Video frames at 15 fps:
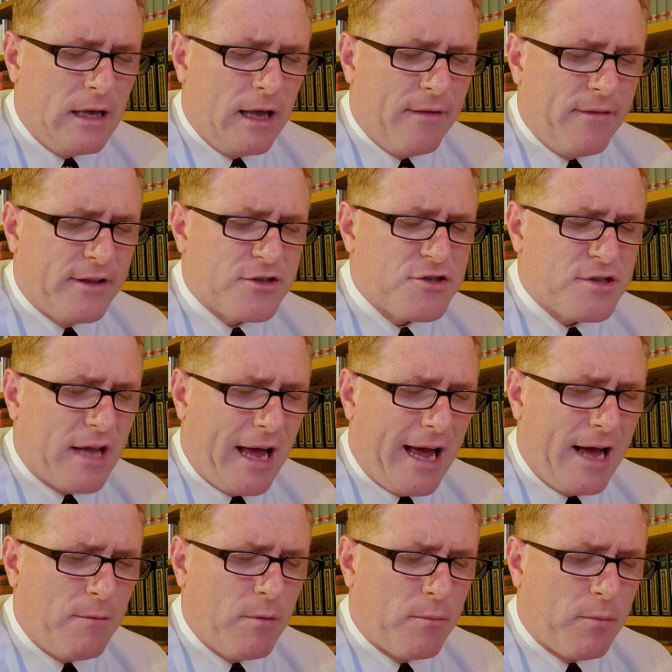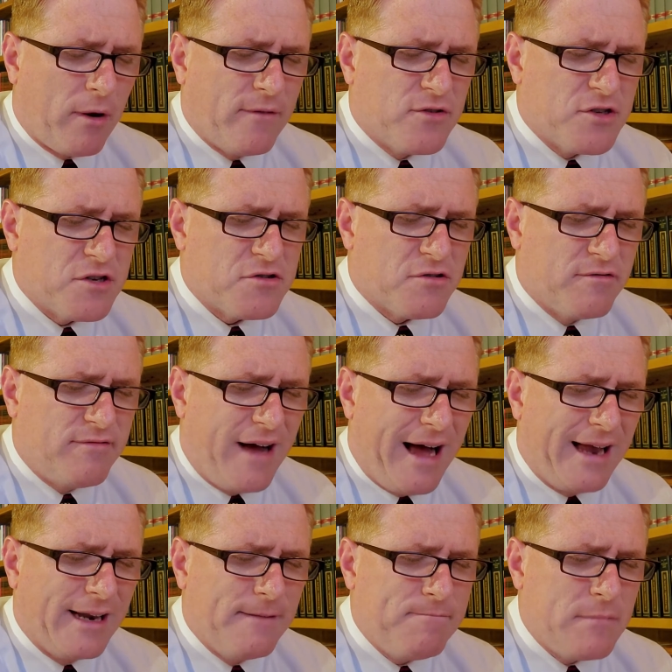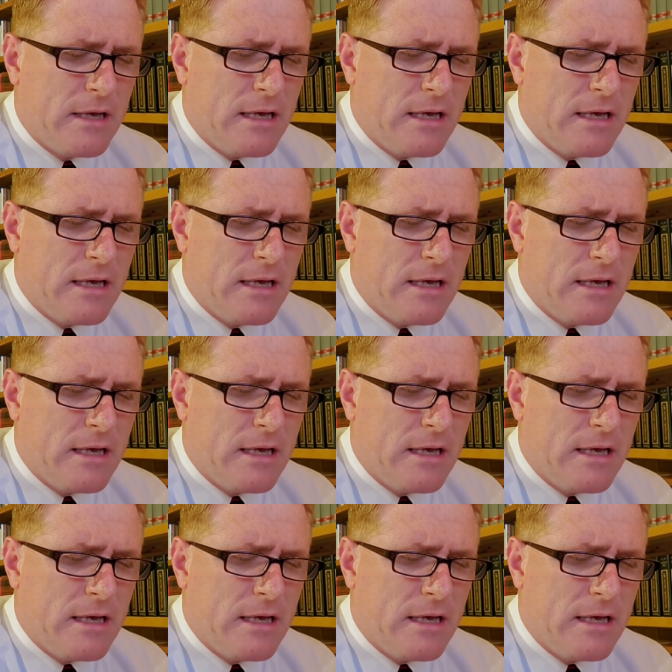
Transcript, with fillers: And this time, we pray for Sister Violet.